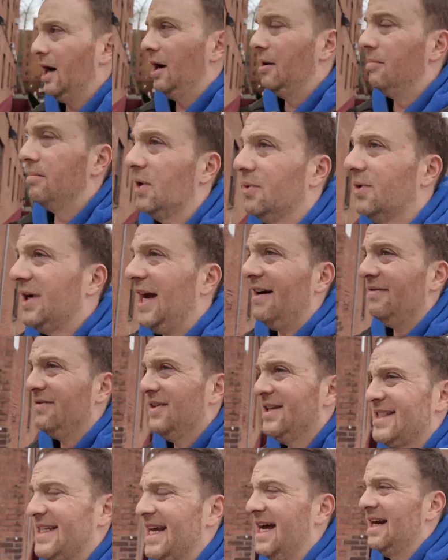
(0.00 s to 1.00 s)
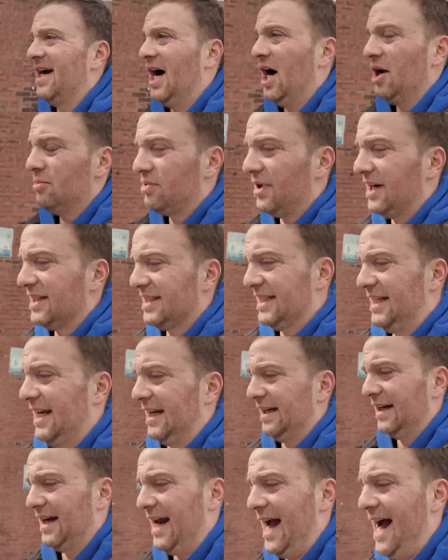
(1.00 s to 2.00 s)
But we have this kind of
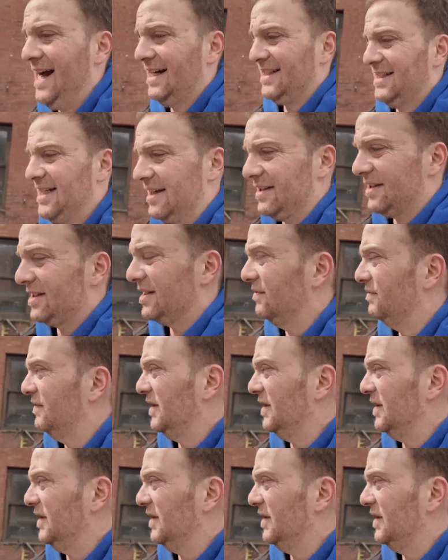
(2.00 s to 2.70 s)
unprecedented access to